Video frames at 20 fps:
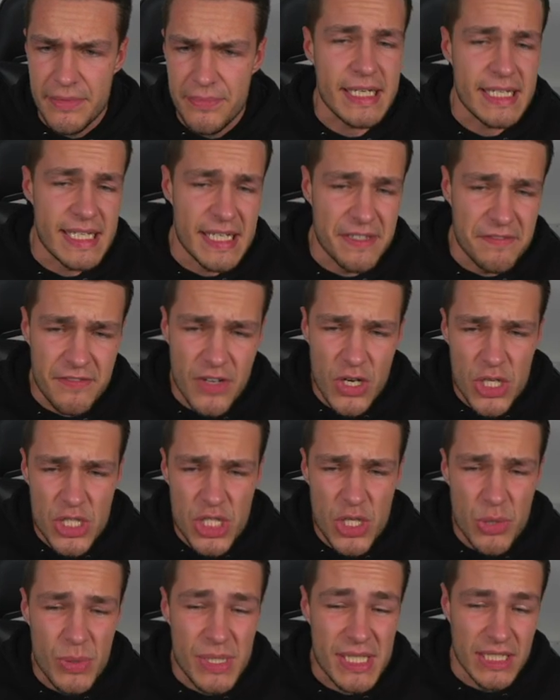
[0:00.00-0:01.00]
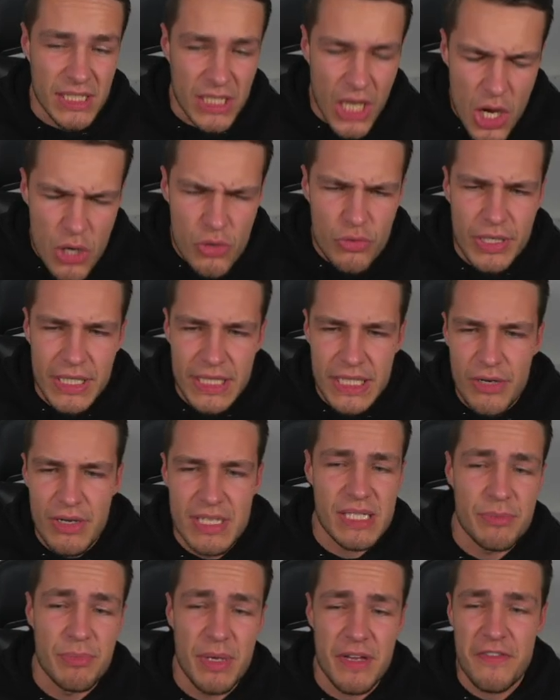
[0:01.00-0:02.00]
He said Virtu is lowering their
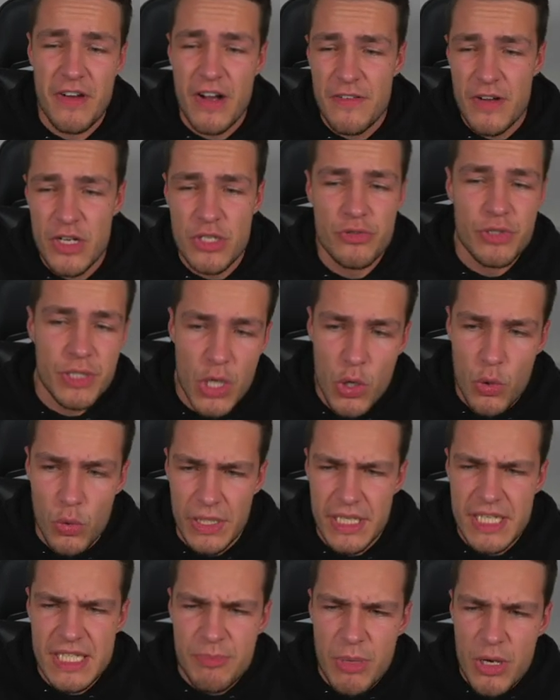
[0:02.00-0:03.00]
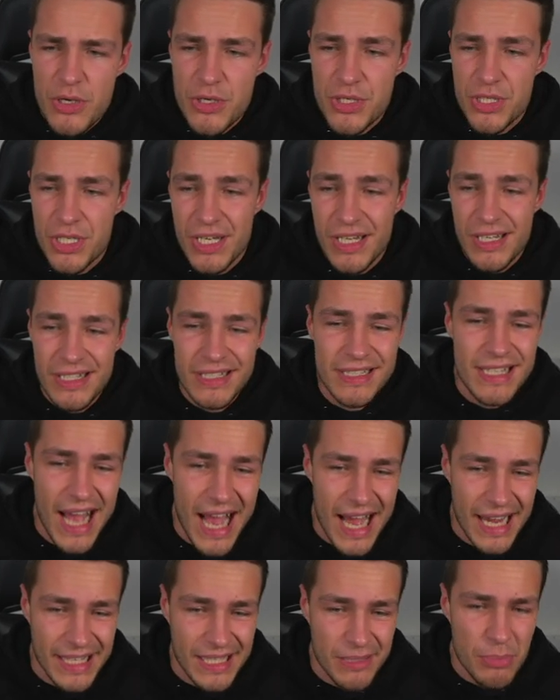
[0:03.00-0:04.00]
S&P 500 call exposure and
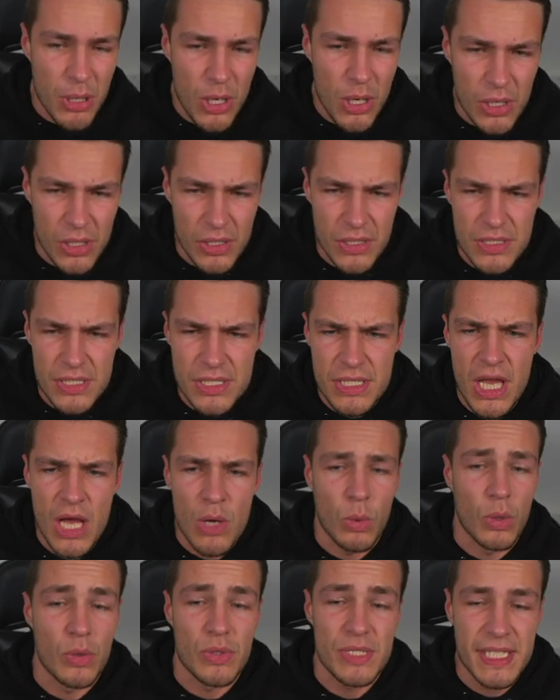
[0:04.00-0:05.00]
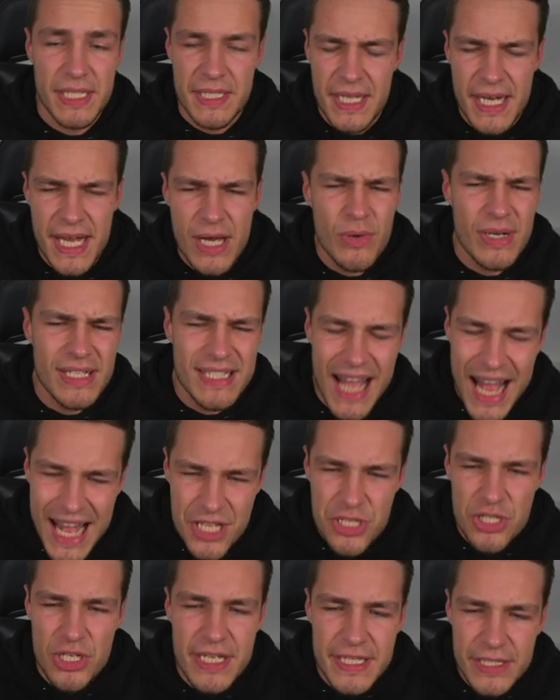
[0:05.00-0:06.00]
adding puts, while Citadel is
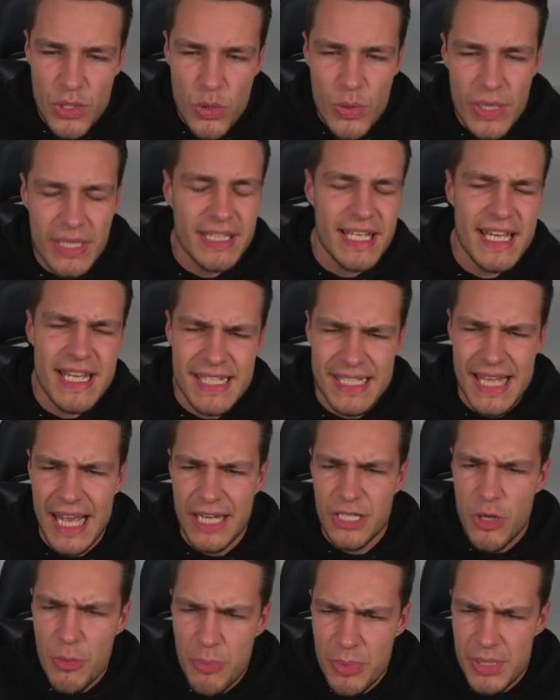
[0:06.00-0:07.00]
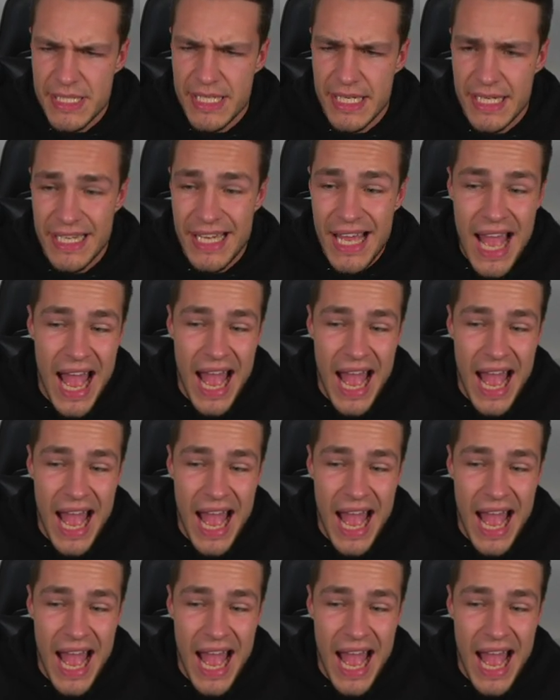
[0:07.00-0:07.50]
actually doing the exact opposite,